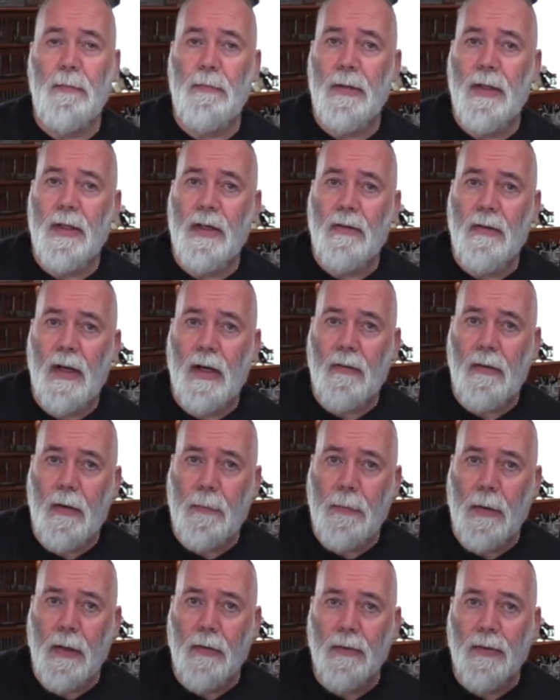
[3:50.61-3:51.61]
but there are
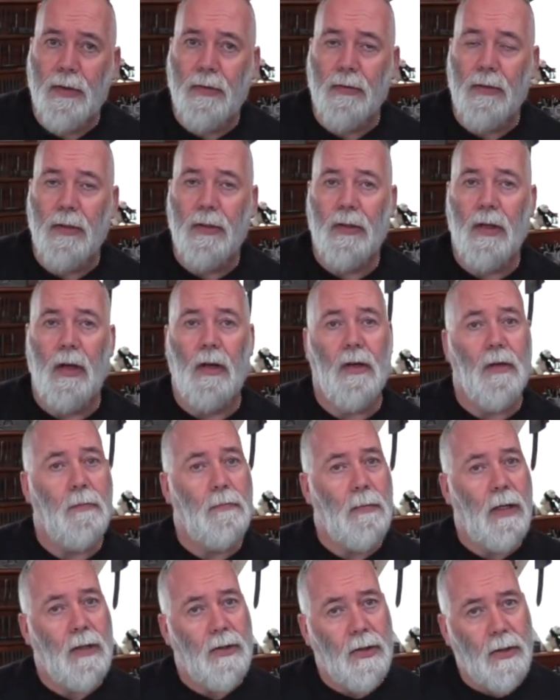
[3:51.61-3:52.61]
upholsterers on a
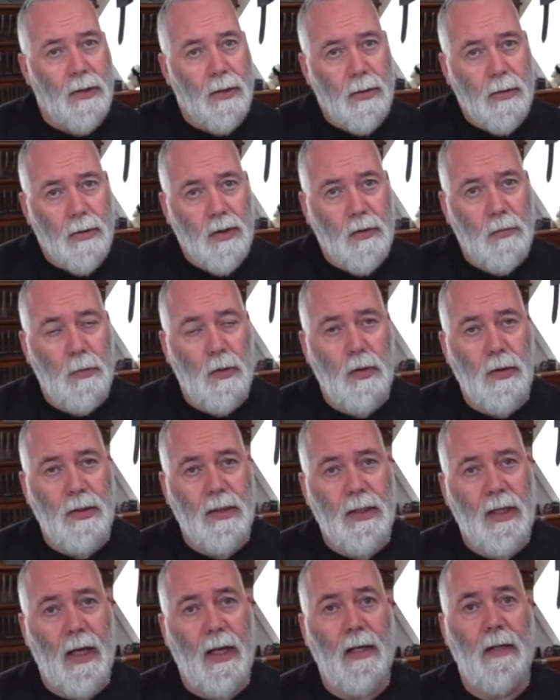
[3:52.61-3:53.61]
much smaller
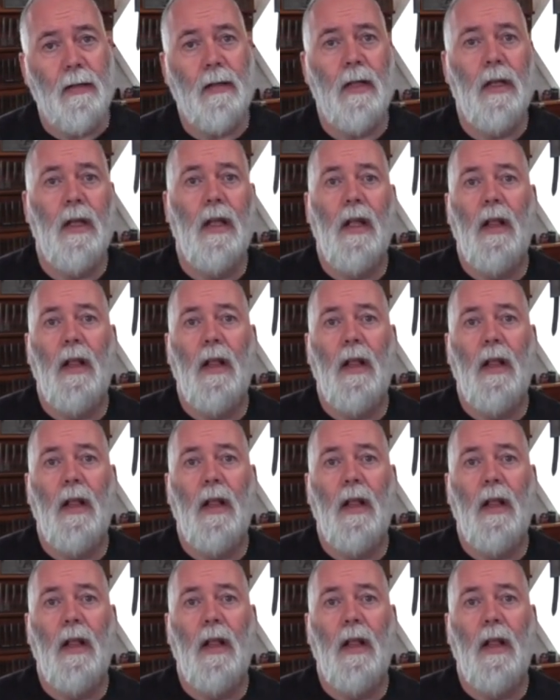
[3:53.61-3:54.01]
scale